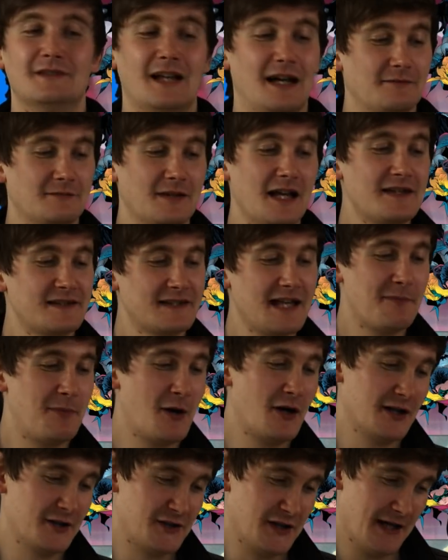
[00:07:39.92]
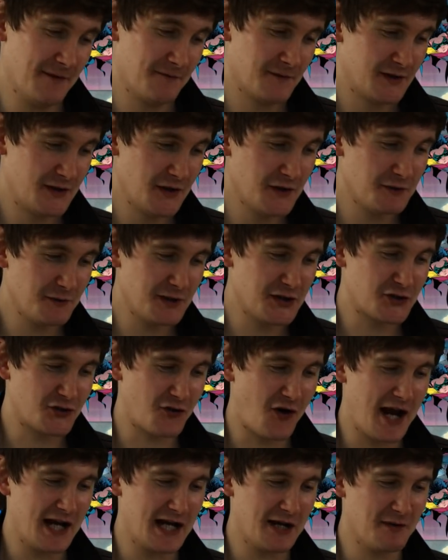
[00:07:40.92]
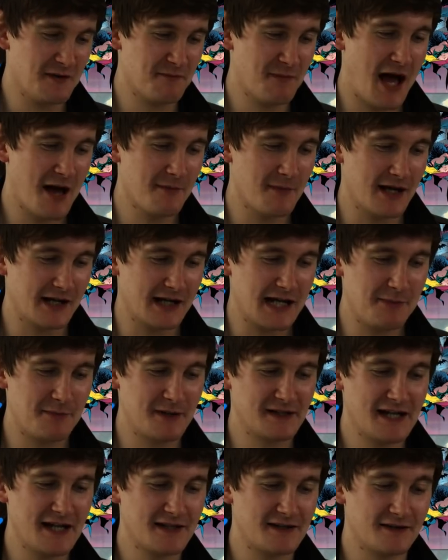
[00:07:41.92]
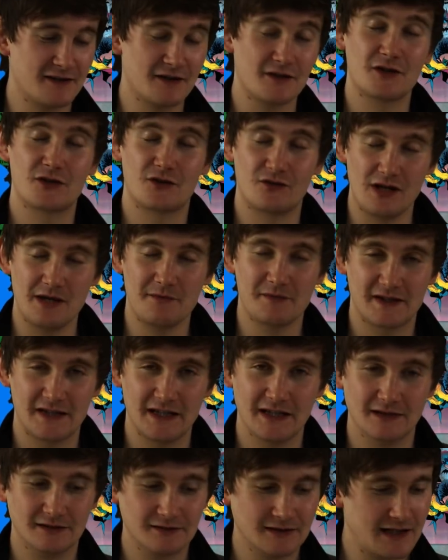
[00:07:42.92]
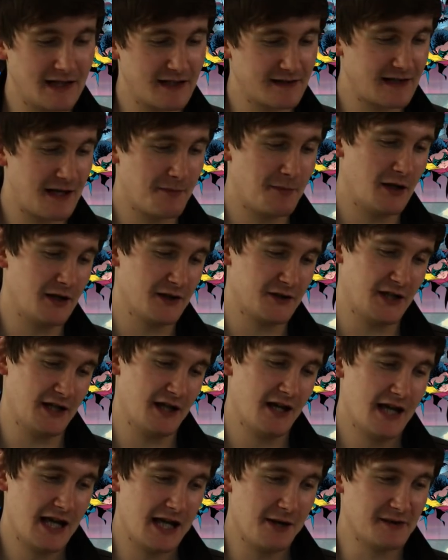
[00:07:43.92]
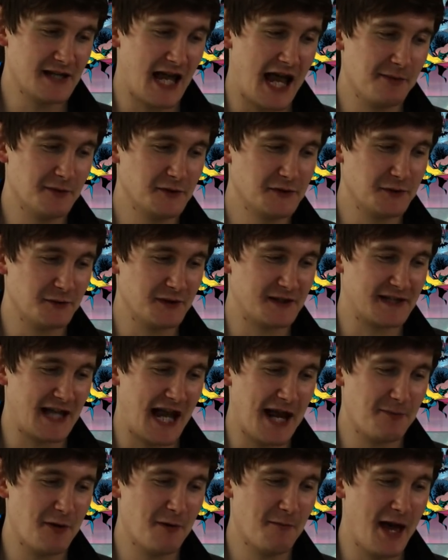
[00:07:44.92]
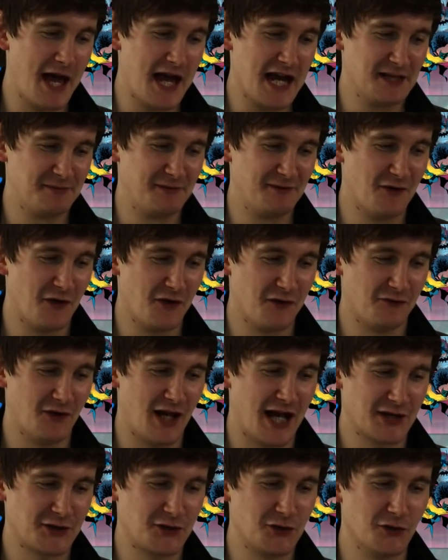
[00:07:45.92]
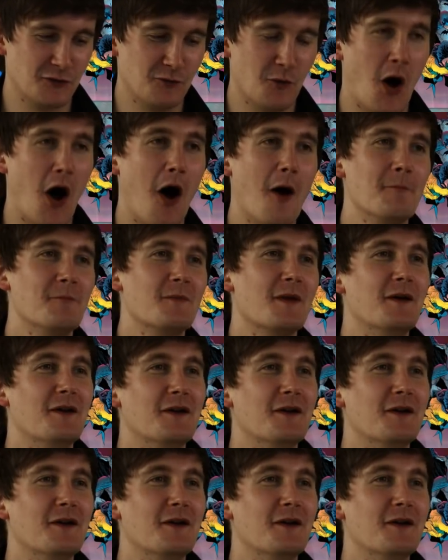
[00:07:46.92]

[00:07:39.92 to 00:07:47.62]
No. Escapology. Due to his training with Batman, he possesses extreme skill in escapology. He was able to escape a maze before the Flash could. What?